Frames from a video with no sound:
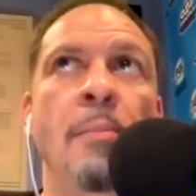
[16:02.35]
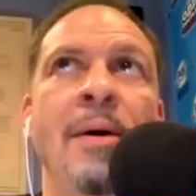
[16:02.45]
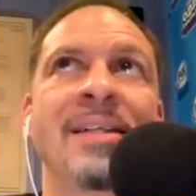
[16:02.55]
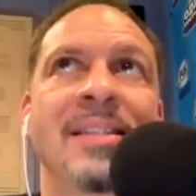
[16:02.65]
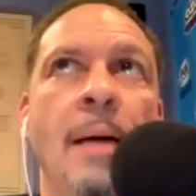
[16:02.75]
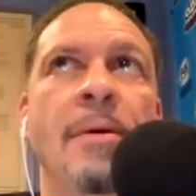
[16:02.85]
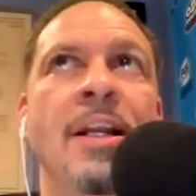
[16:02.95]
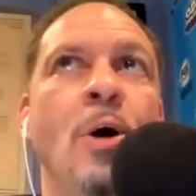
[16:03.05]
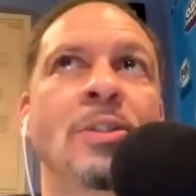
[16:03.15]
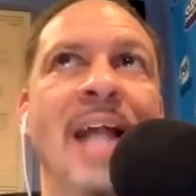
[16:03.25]
but some
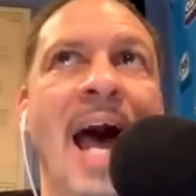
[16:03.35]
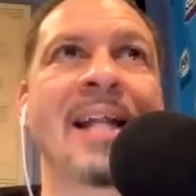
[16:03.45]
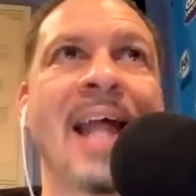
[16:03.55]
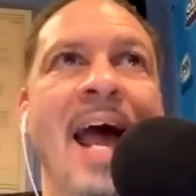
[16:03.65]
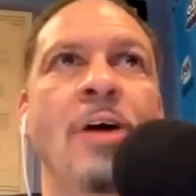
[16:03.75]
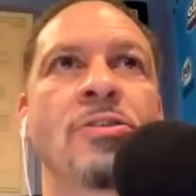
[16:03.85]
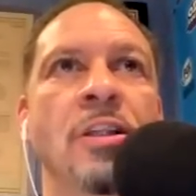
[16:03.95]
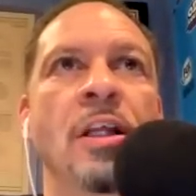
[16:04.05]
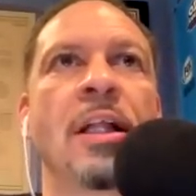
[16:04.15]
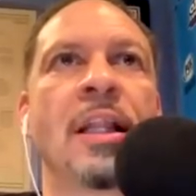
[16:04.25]
of those
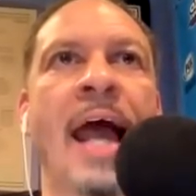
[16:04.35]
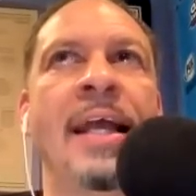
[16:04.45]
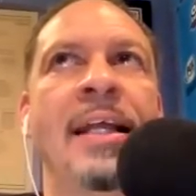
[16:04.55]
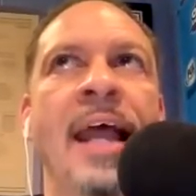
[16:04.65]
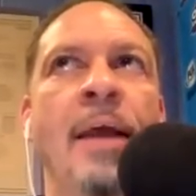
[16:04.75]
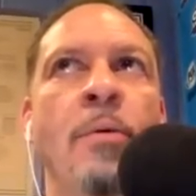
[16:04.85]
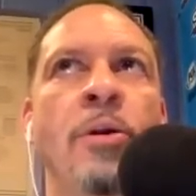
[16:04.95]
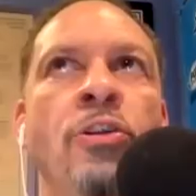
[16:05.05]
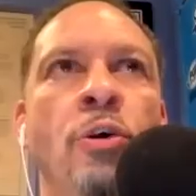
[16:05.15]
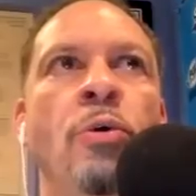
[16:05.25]
knockdowns looked like they
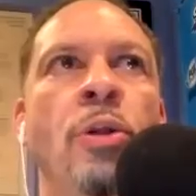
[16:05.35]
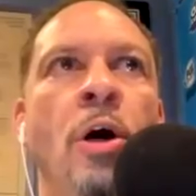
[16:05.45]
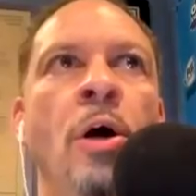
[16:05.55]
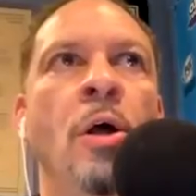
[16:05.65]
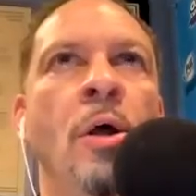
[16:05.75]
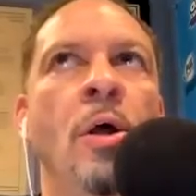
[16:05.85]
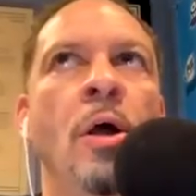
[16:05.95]
due to